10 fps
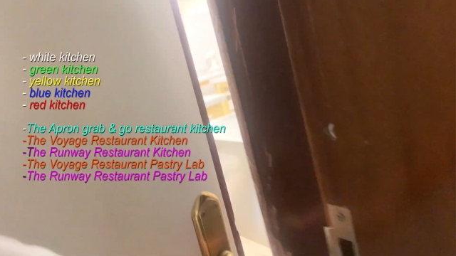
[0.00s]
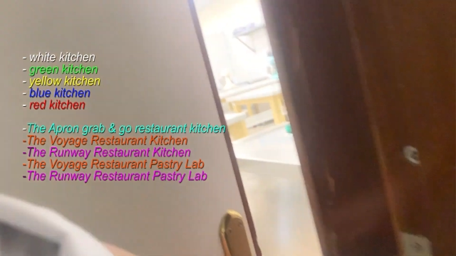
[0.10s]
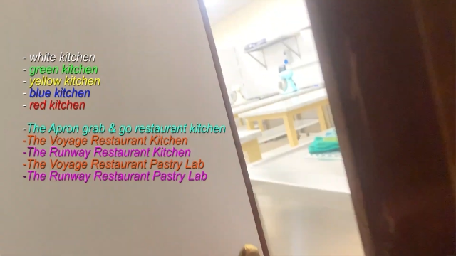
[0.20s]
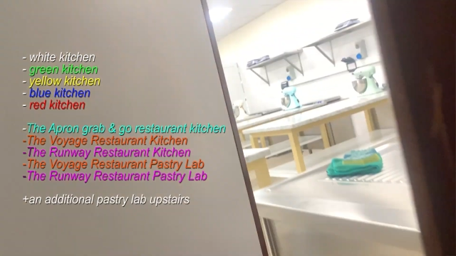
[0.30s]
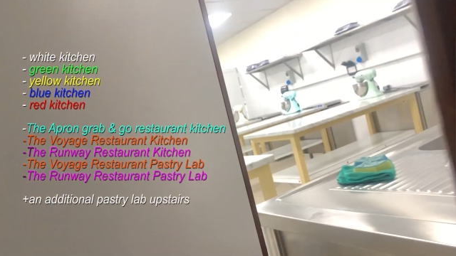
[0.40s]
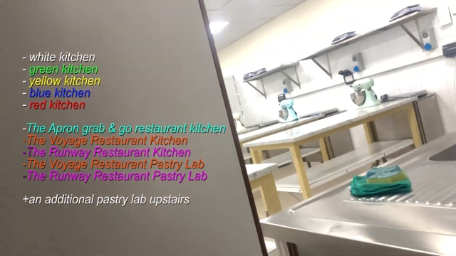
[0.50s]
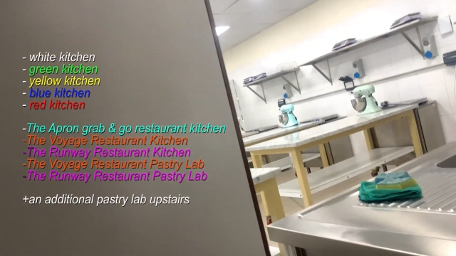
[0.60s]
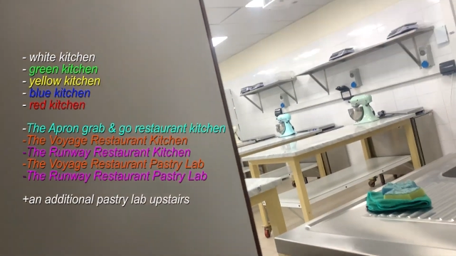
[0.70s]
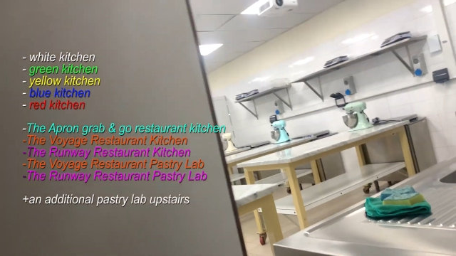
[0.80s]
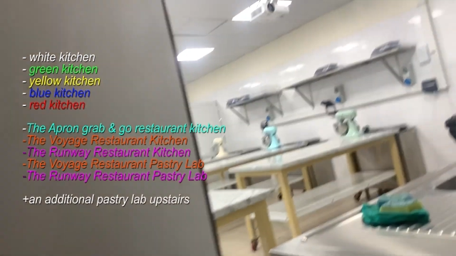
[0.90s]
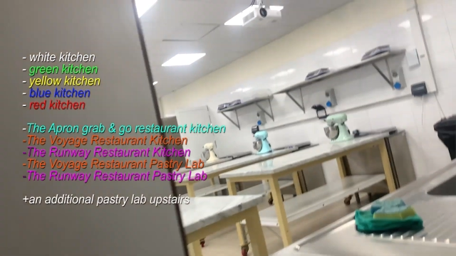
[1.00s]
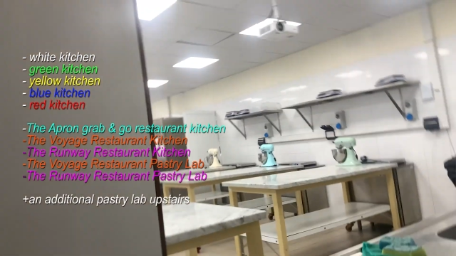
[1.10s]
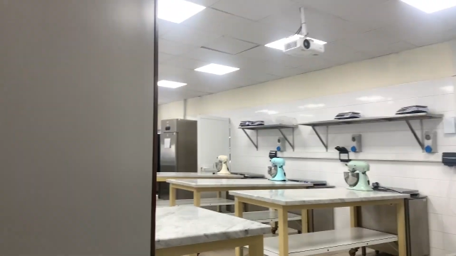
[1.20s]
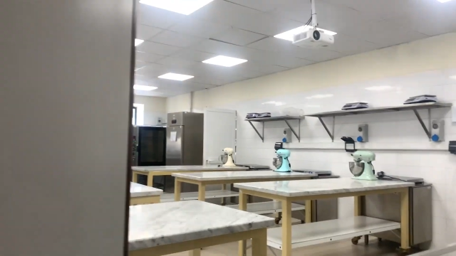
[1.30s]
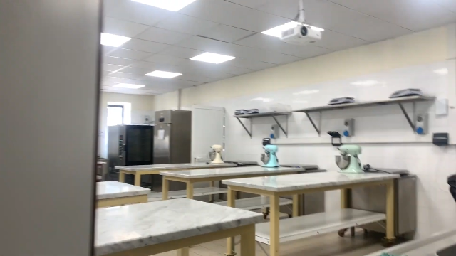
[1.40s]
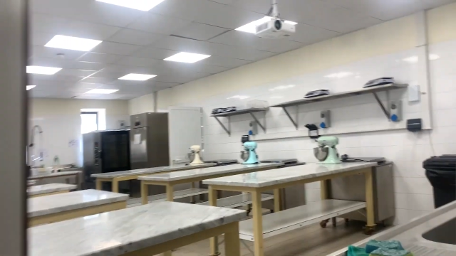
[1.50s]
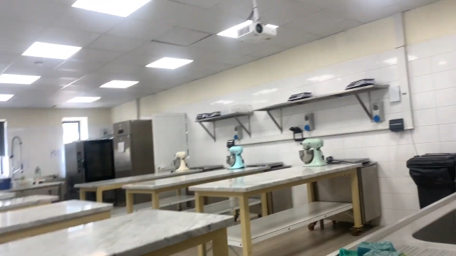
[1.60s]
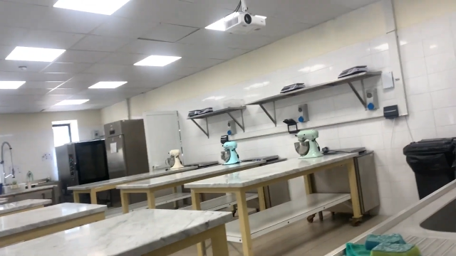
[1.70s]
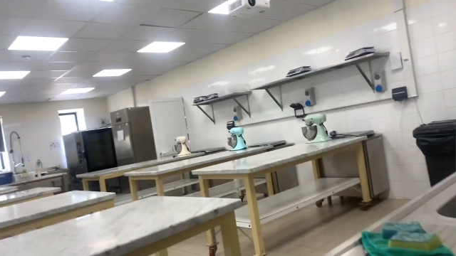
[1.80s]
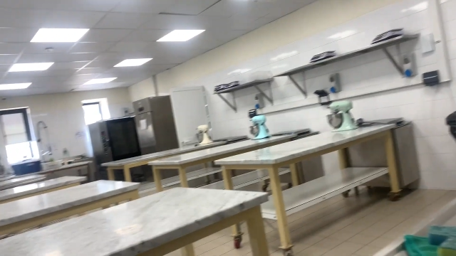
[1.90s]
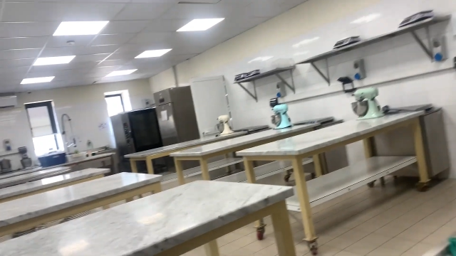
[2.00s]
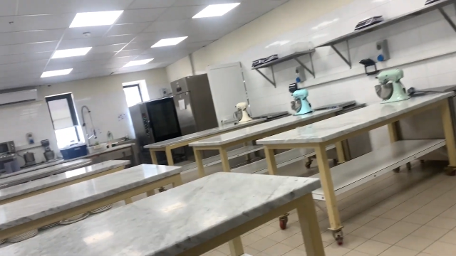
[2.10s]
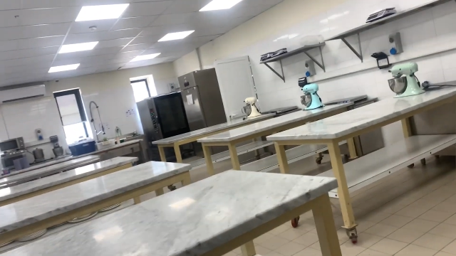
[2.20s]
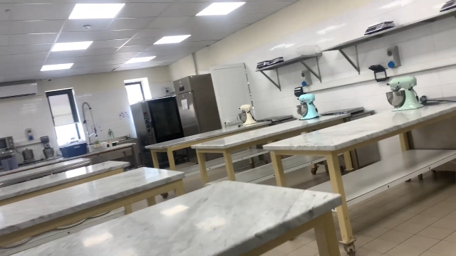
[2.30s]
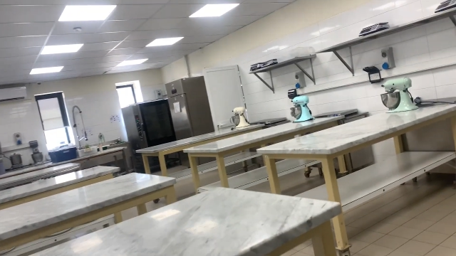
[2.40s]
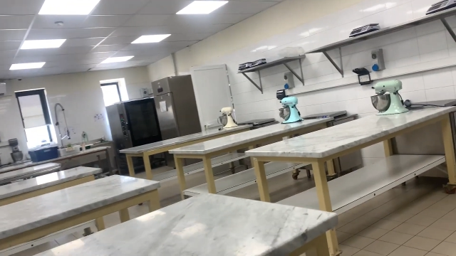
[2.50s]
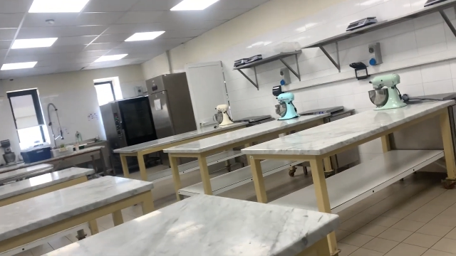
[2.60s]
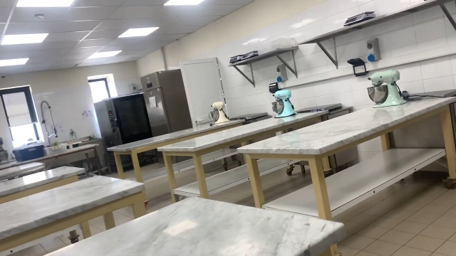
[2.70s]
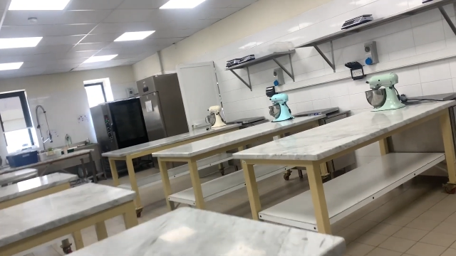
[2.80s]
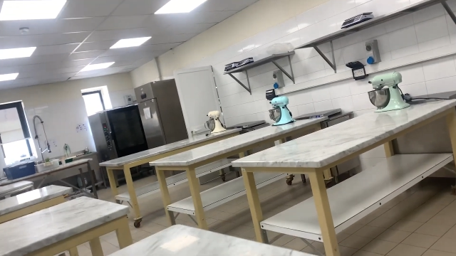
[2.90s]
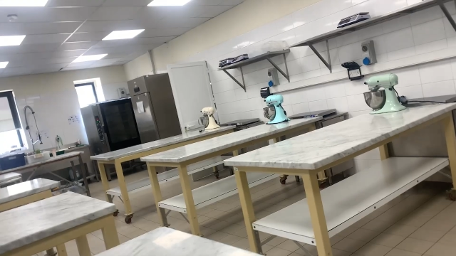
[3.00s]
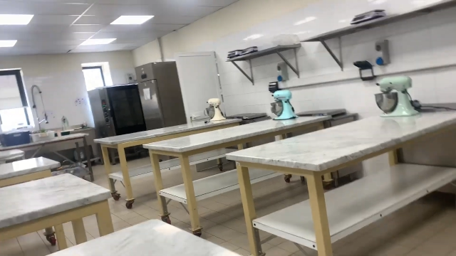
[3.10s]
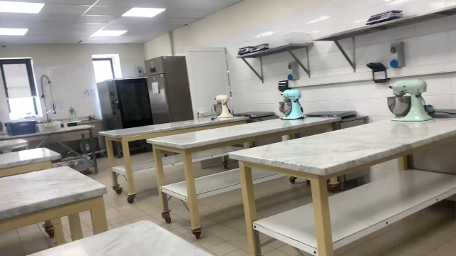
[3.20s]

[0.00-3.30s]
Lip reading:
Nobody's mouth can be seen.